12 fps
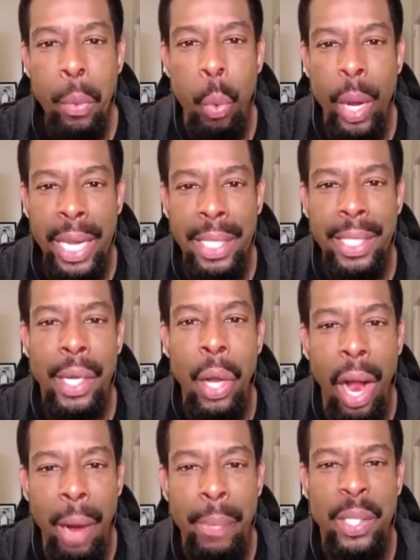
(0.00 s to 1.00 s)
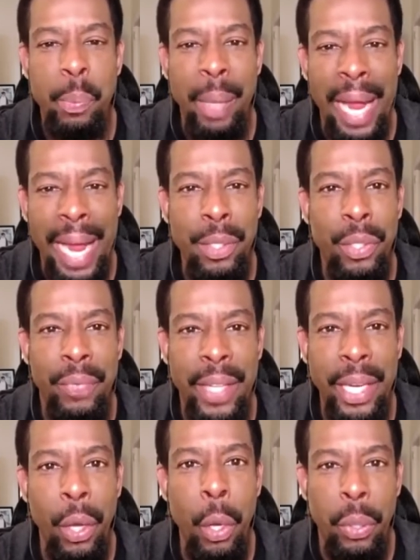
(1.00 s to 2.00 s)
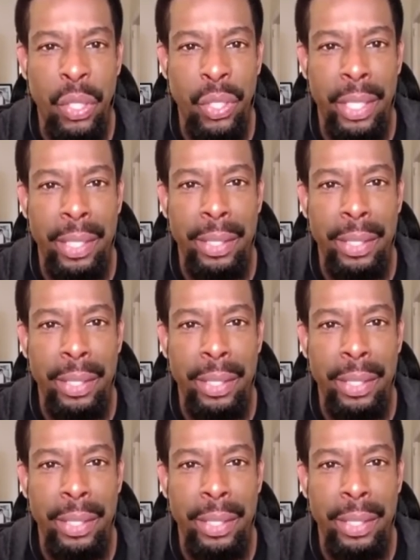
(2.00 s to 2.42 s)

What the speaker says: wind garbage patch of the ocean.